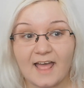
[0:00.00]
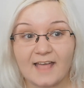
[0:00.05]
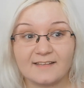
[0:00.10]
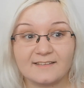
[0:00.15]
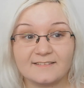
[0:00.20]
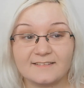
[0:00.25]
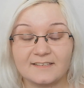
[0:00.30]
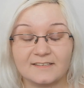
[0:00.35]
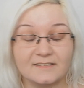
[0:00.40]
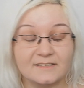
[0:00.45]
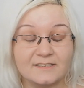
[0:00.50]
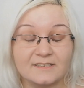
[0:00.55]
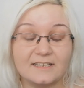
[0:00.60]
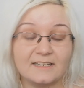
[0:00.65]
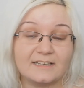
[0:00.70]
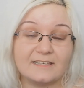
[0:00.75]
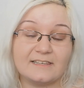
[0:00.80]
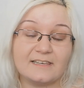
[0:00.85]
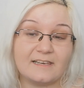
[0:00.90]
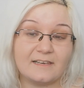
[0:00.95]
I still
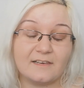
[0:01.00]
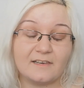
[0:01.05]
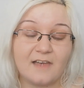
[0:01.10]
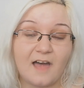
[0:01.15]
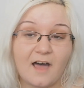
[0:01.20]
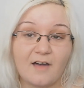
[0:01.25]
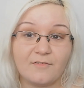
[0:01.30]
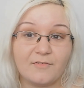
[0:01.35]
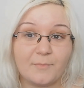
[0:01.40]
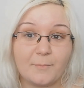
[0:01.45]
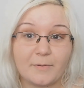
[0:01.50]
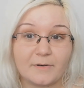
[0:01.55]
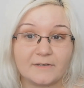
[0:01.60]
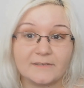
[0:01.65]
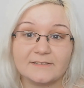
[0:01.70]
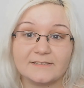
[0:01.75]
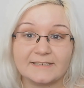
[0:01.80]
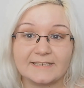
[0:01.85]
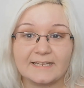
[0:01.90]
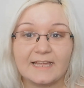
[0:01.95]
love
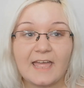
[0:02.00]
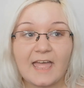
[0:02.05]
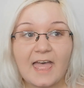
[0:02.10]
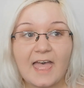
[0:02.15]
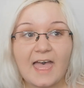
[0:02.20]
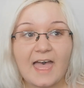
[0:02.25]
Burnley,